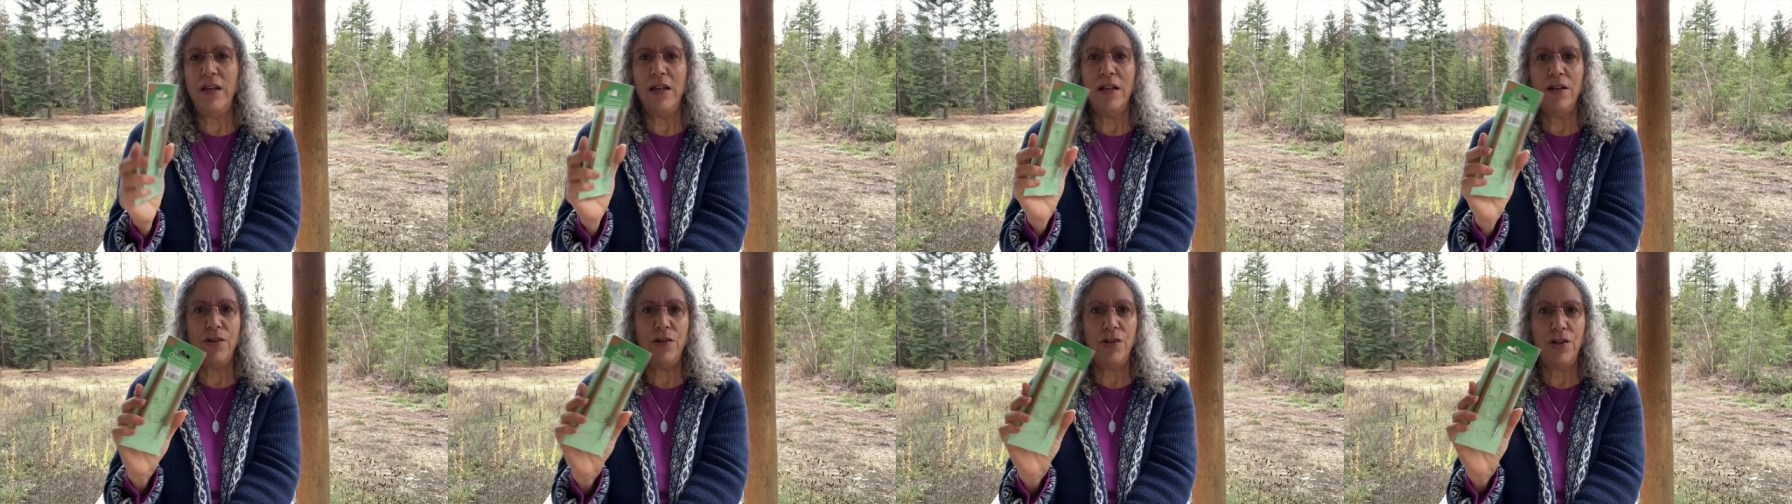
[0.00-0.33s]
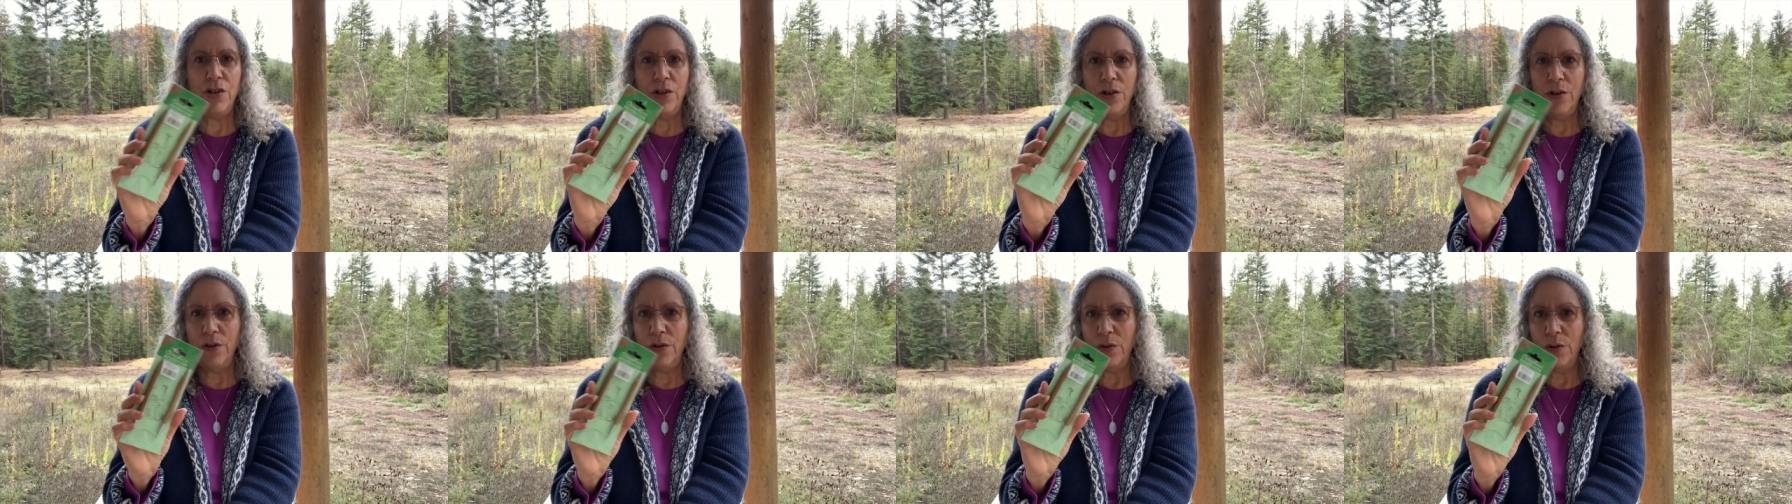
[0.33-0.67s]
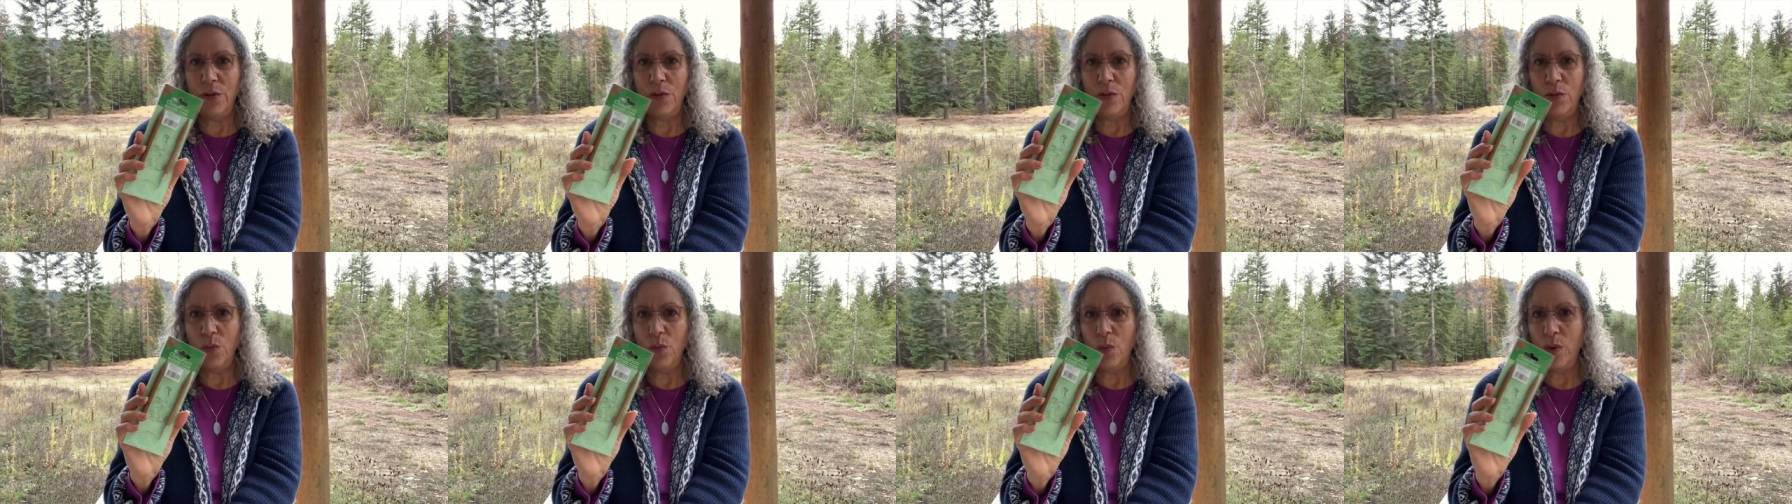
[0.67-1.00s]

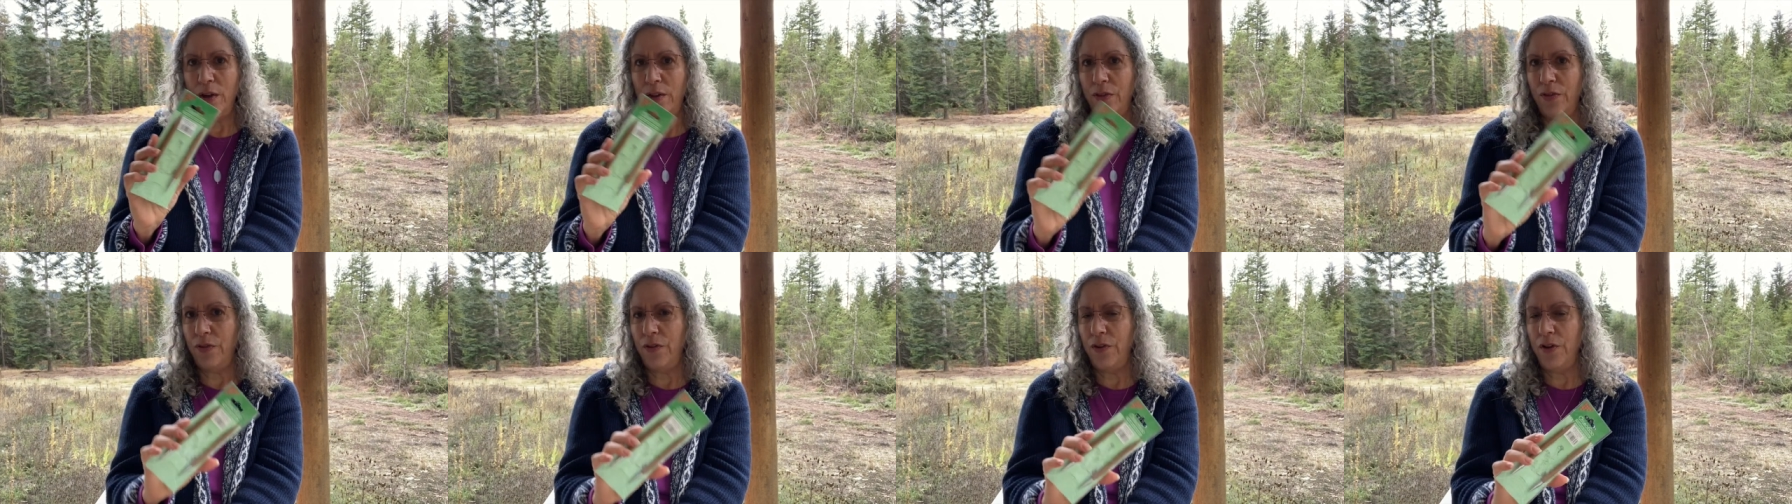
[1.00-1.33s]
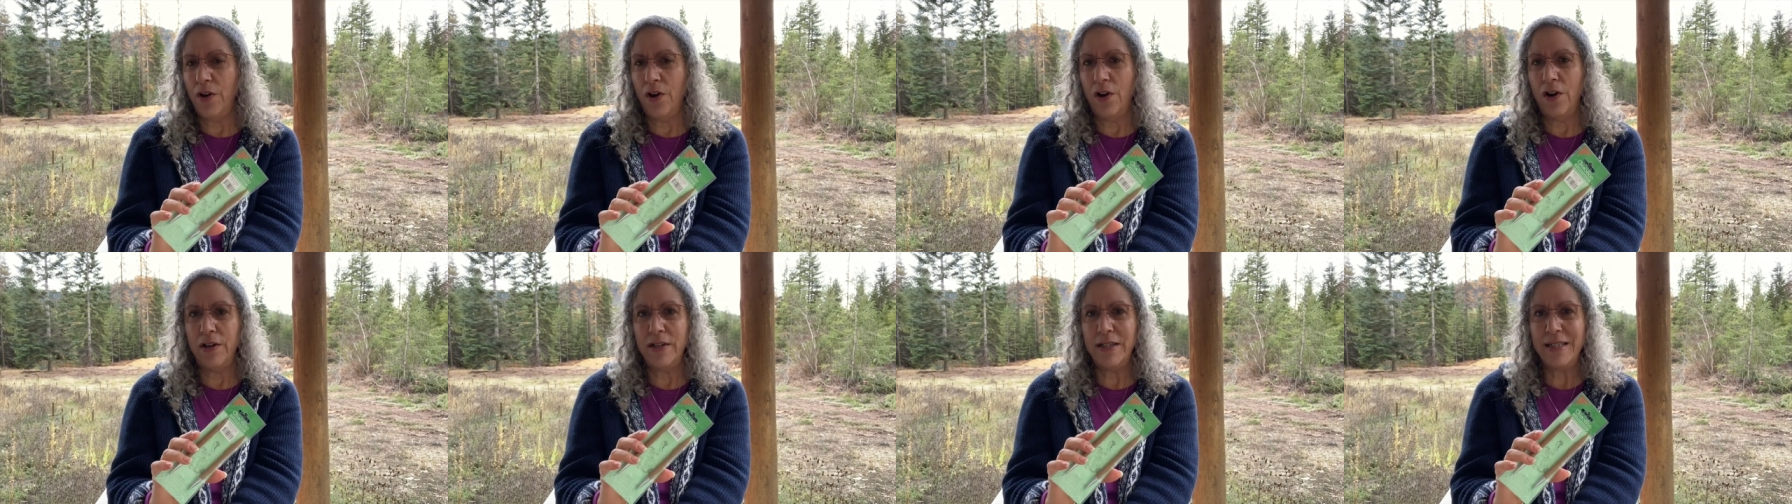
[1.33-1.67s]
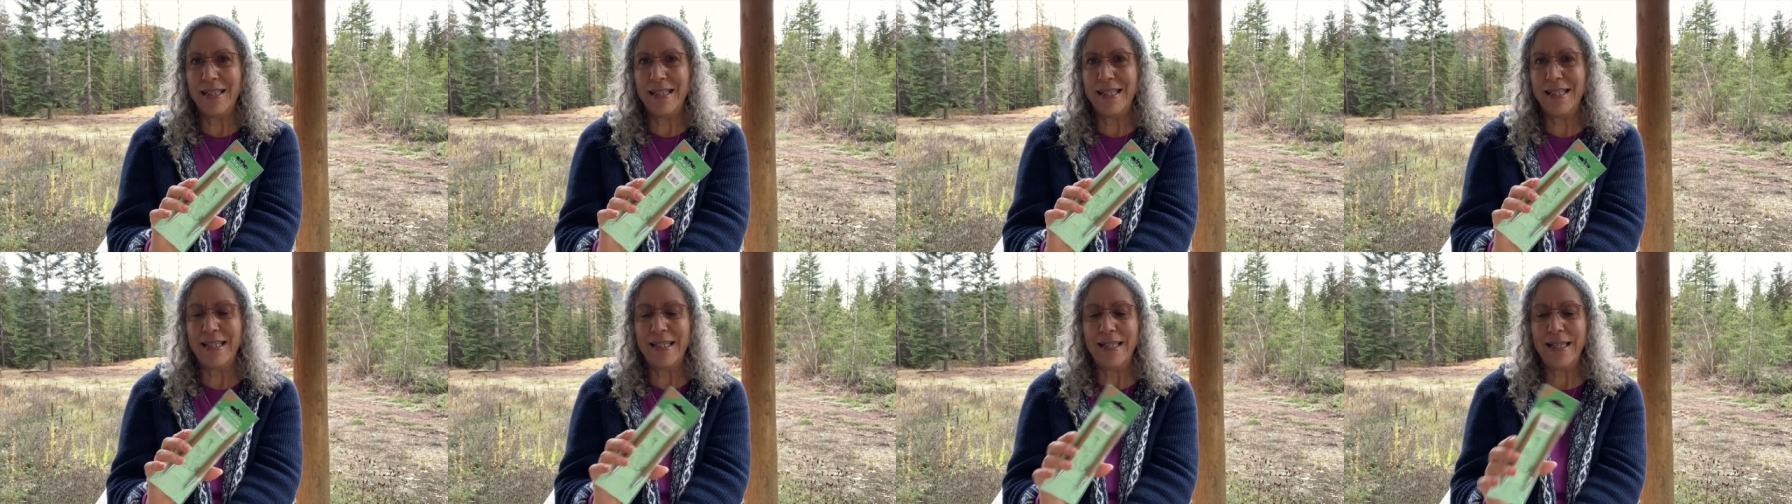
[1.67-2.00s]
issues with yarn
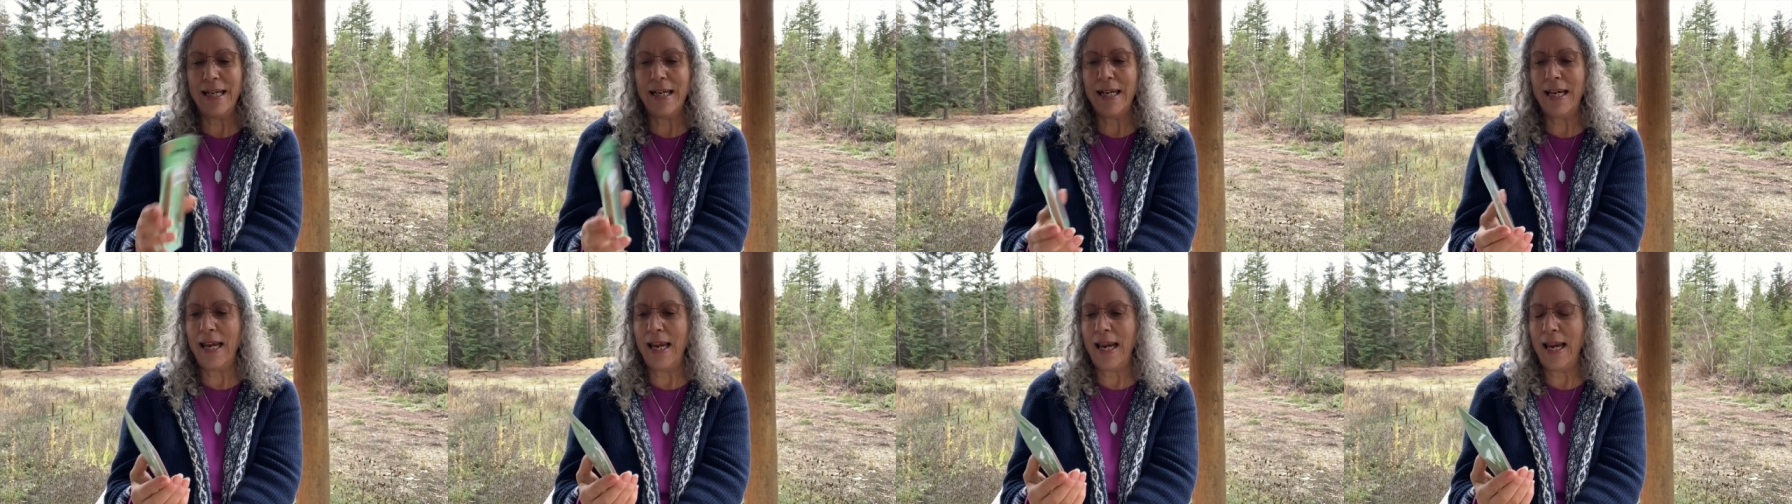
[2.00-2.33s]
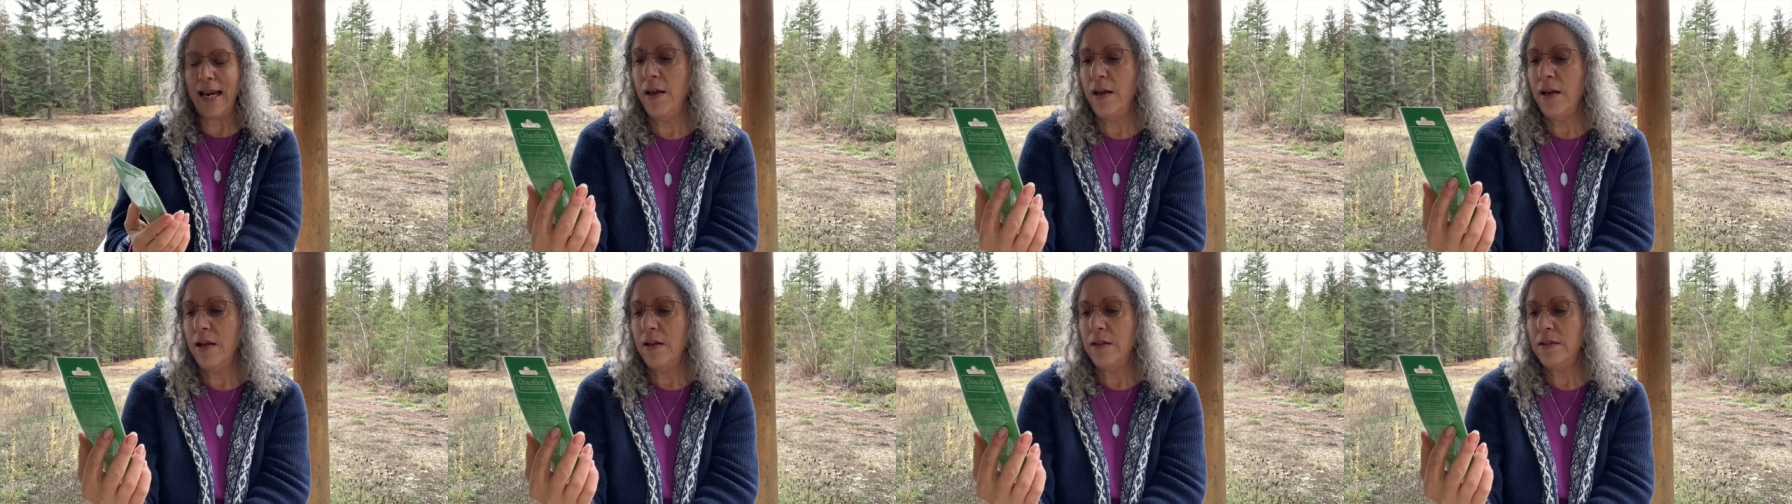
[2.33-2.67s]
sticking.